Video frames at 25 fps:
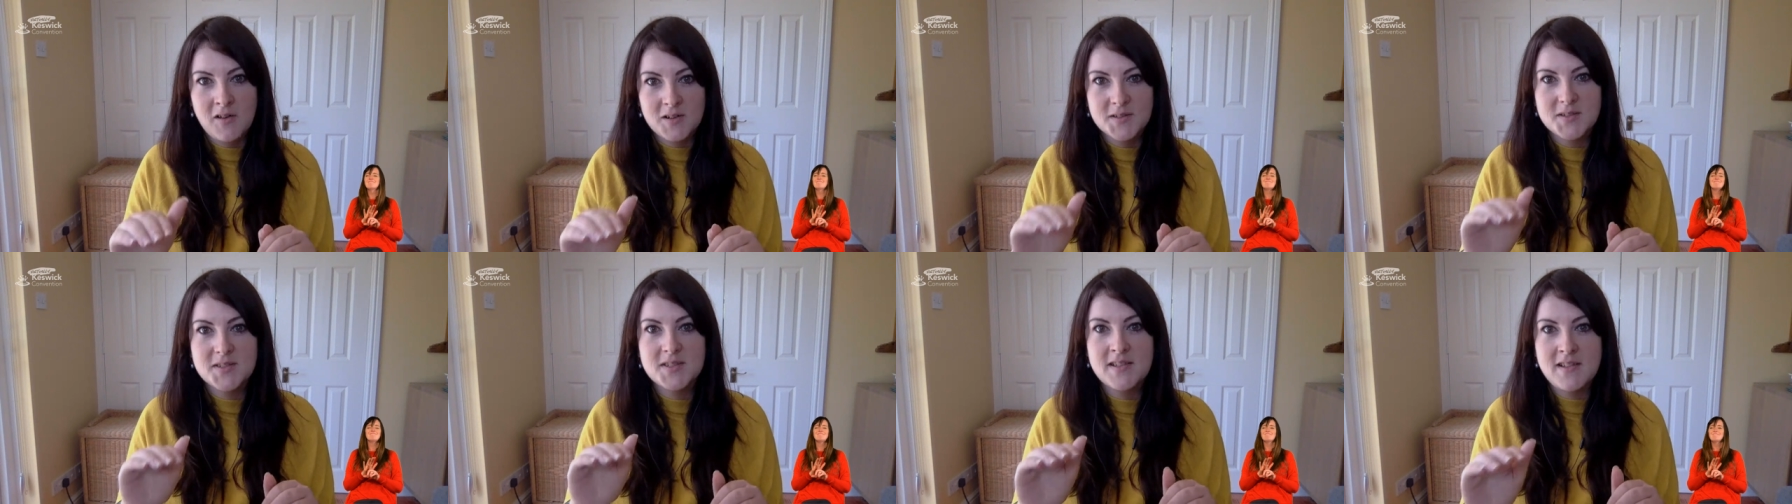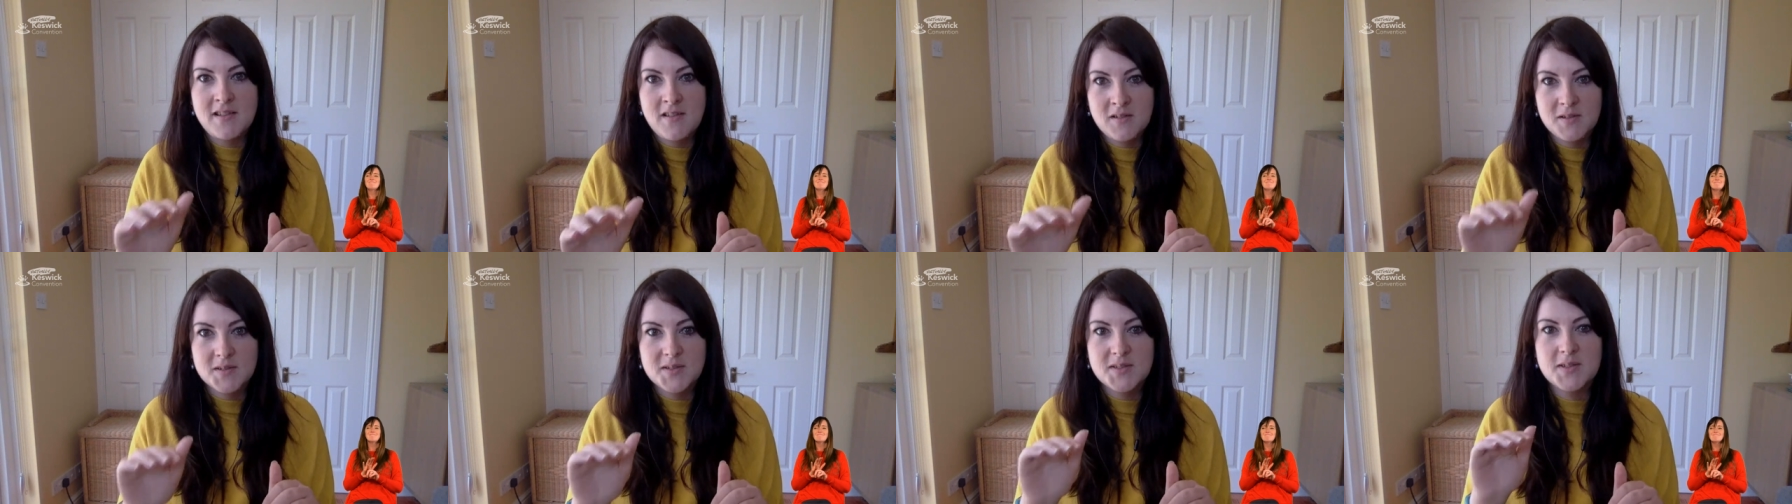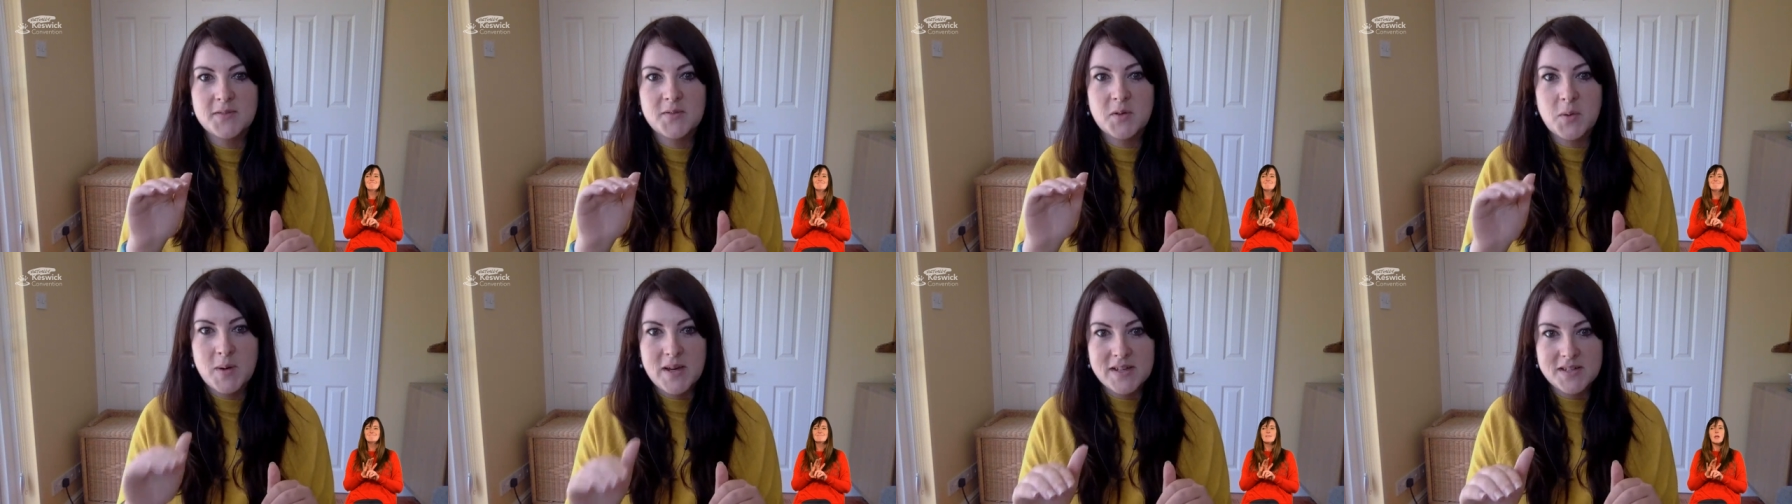lots and
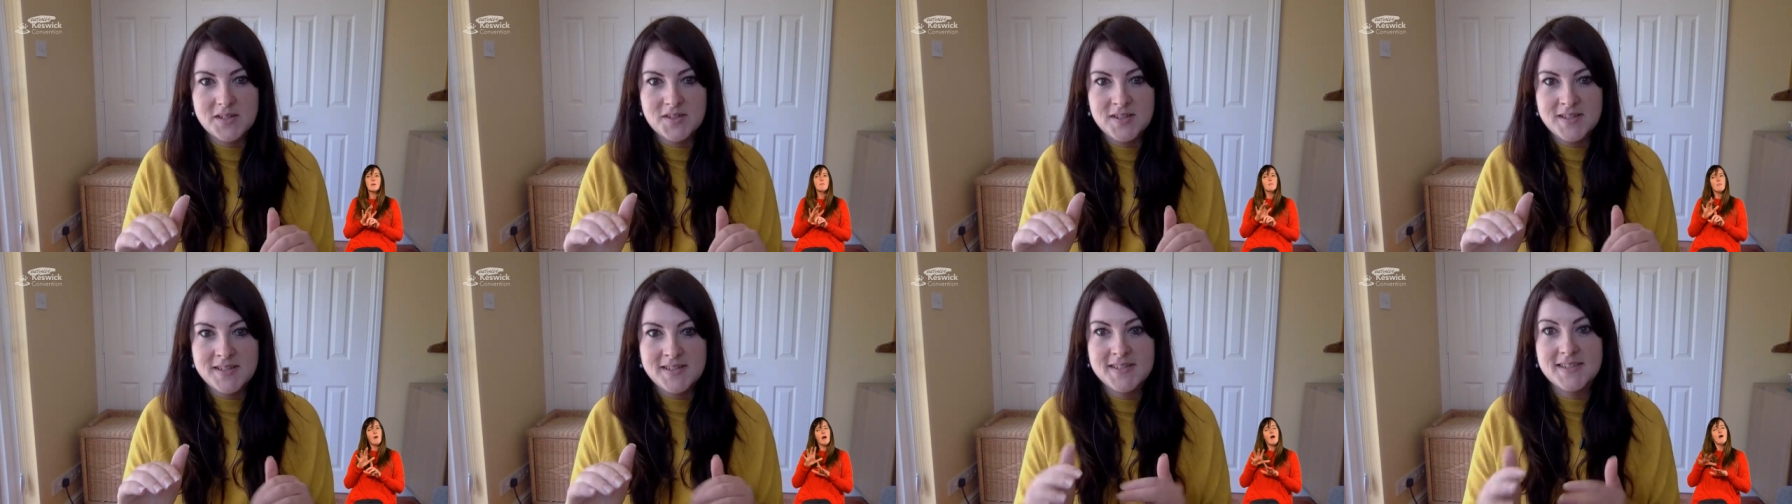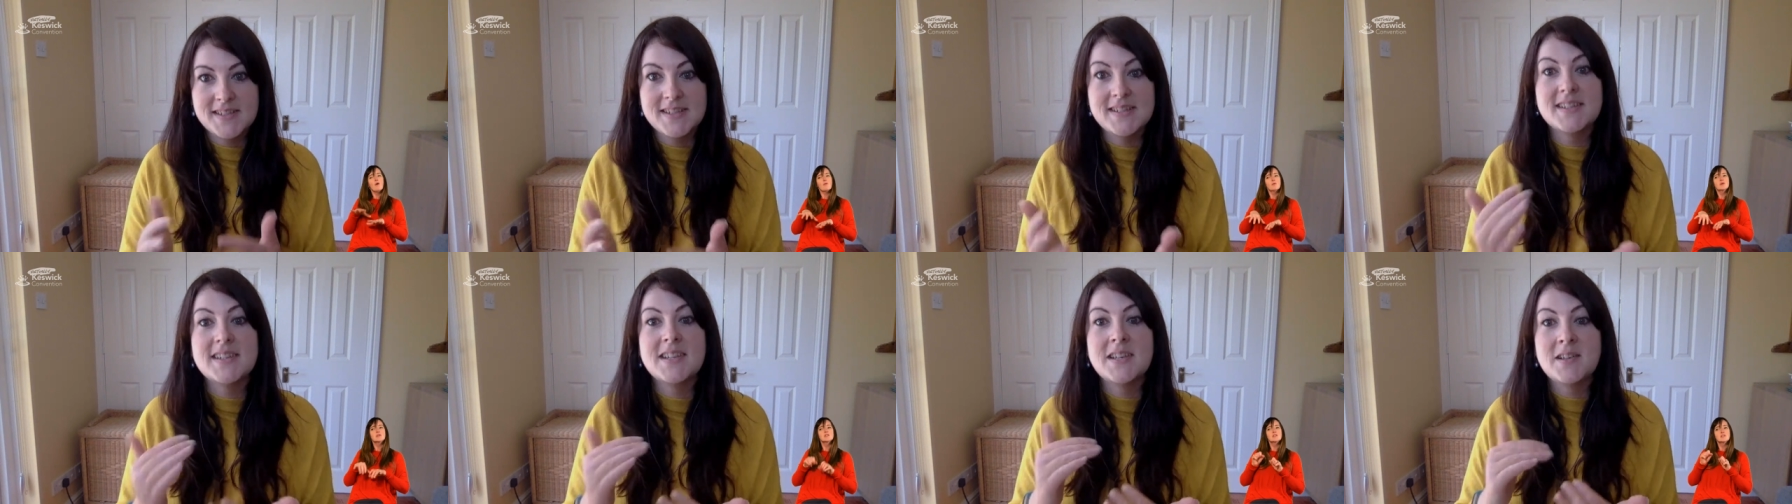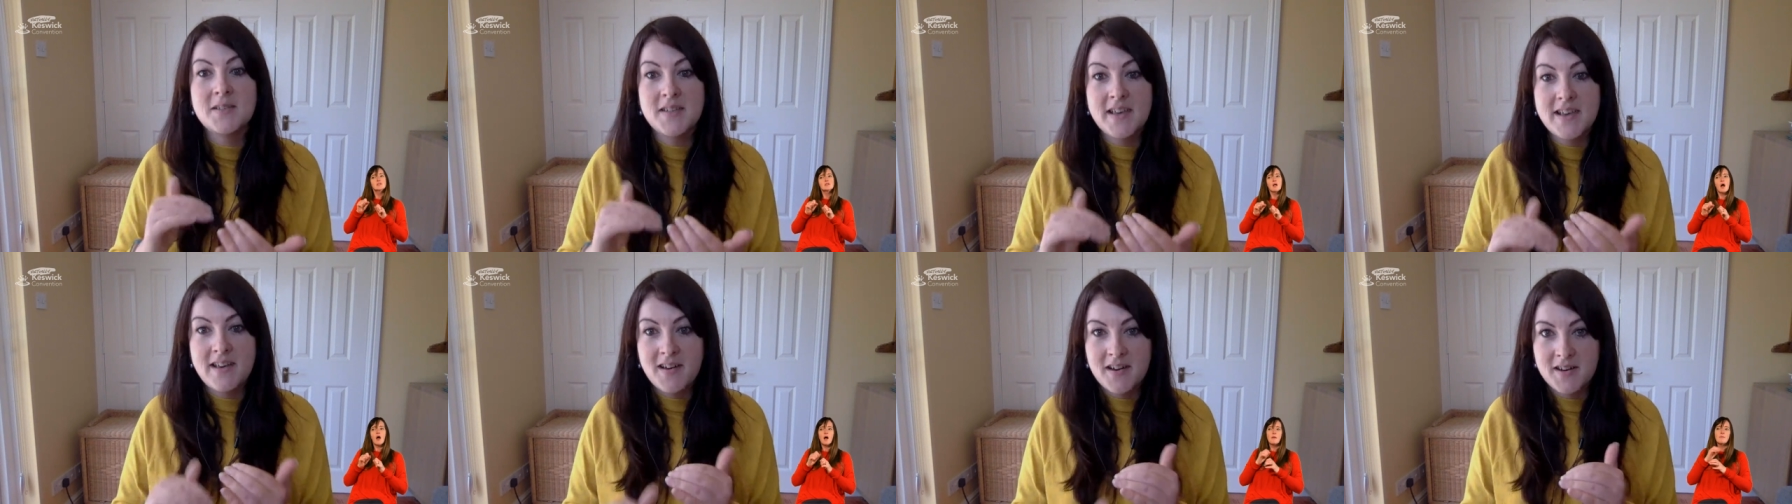lots of questions
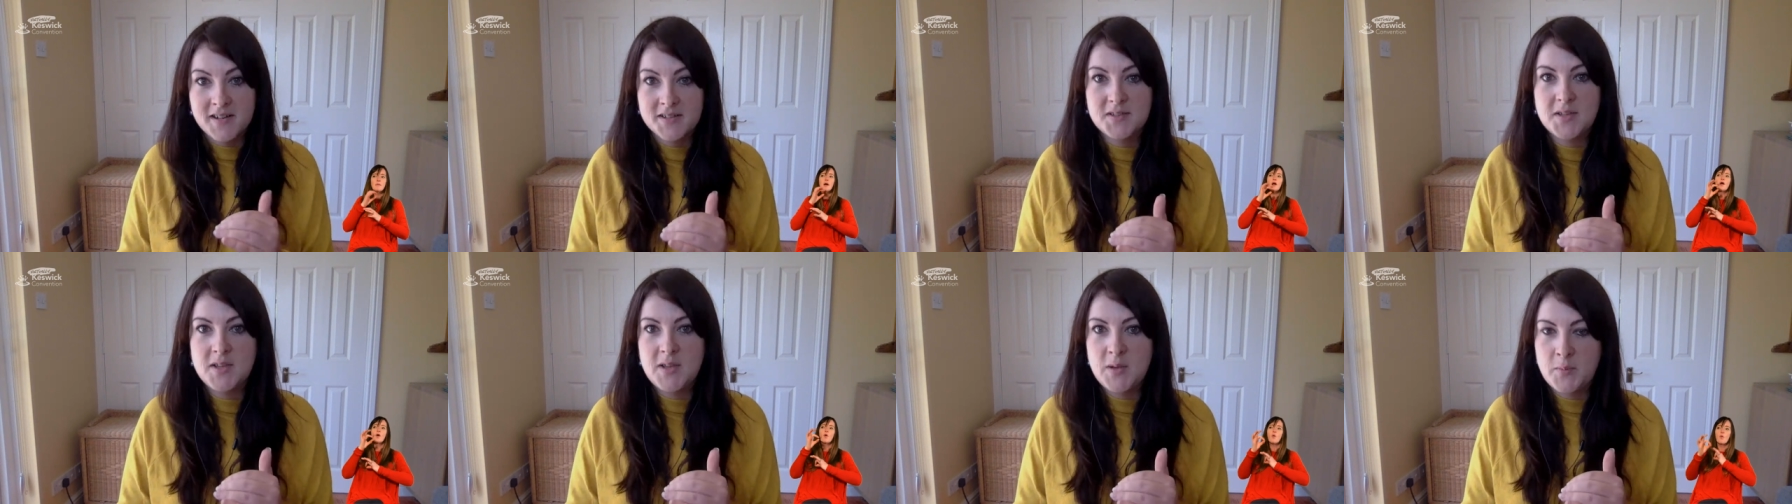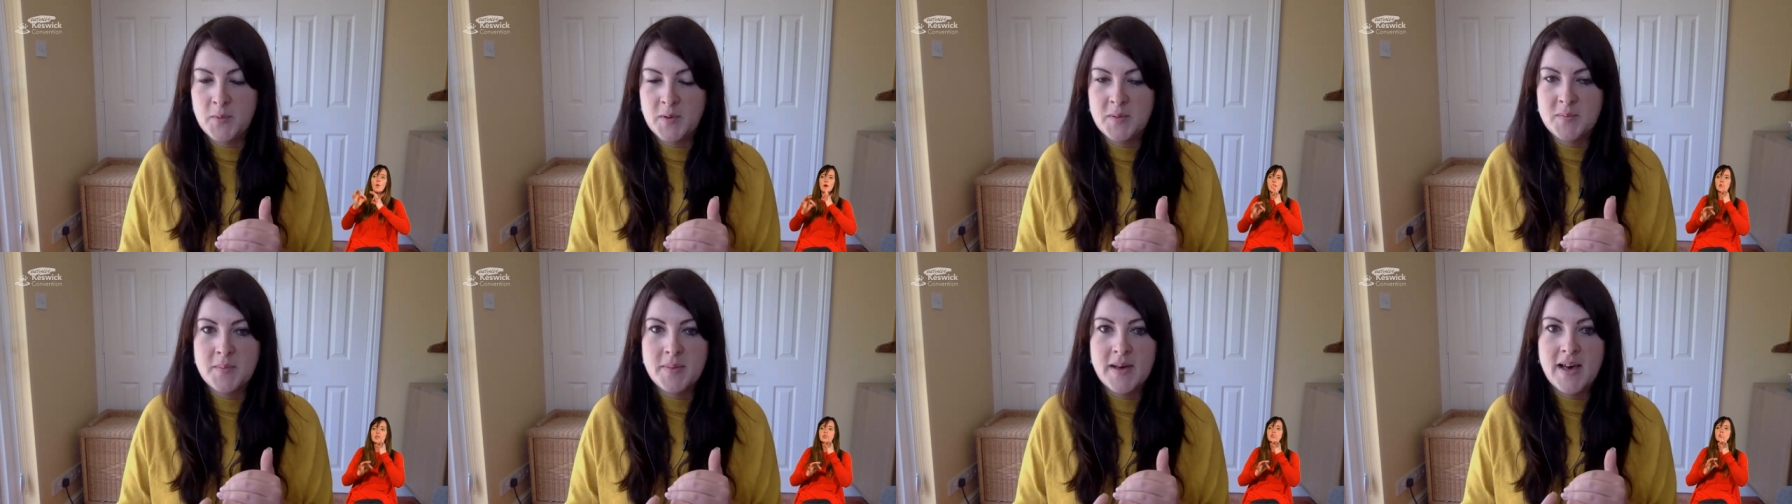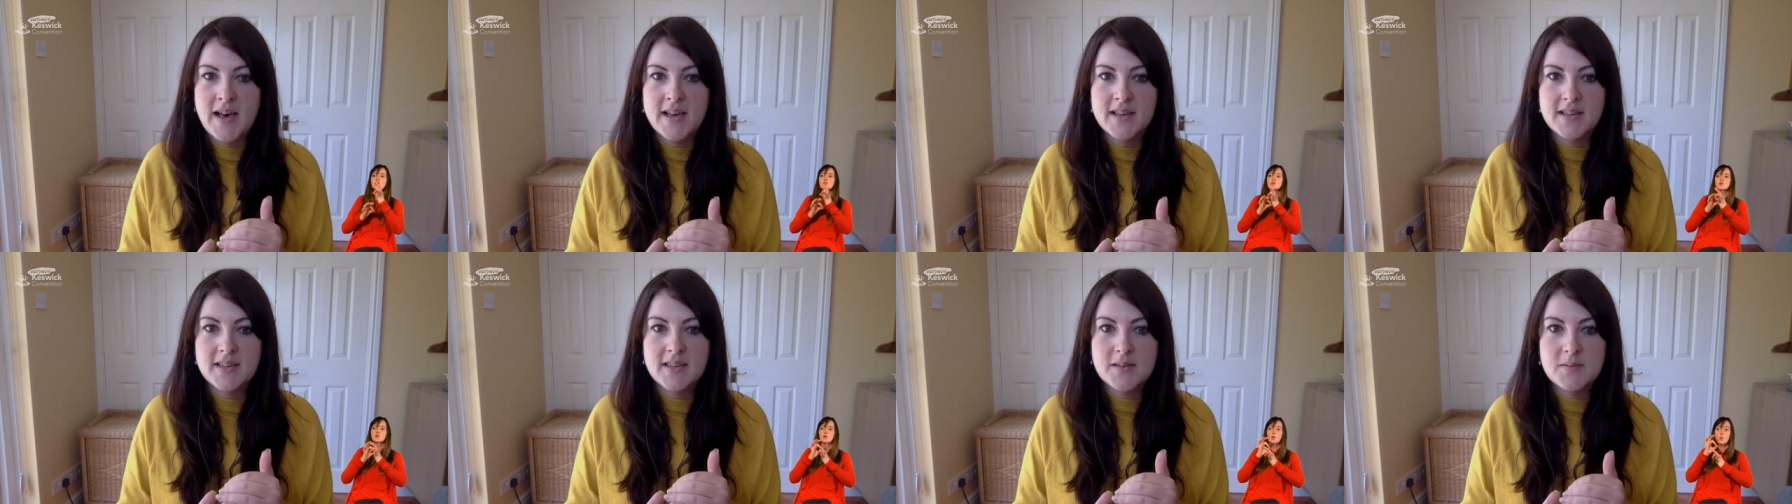until they ask you one
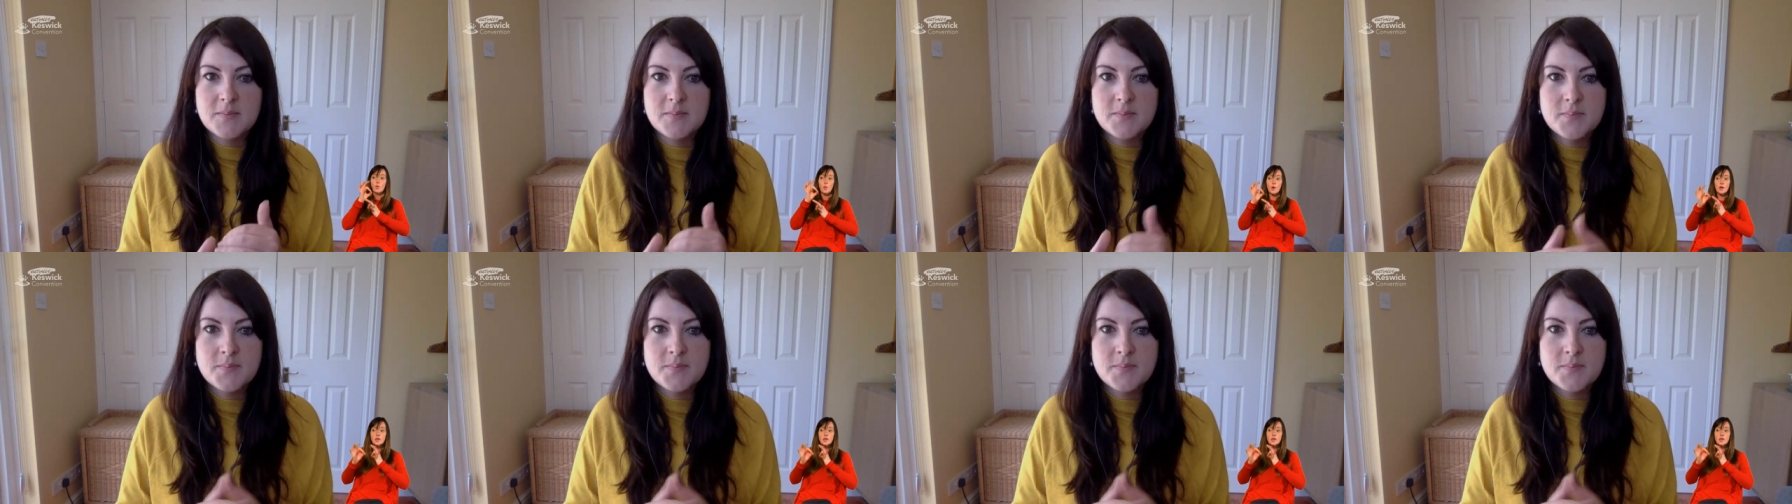back.